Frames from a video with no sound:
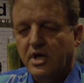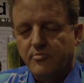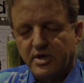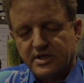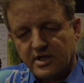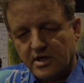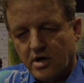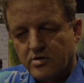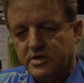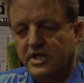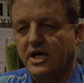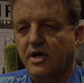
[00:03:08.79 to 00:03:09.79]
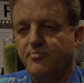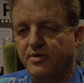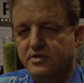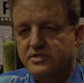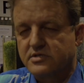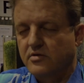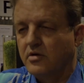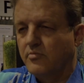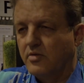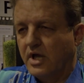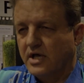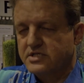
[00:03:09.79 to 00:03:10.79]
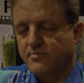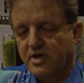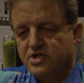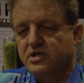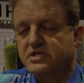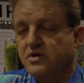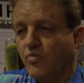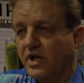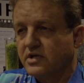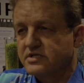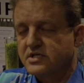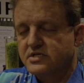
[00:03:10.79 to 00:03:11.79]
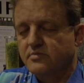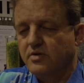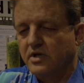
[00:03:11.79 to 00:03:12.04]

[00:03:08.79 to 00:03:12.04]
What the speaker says: But that only happens, as I mentioned, it's a wetland system.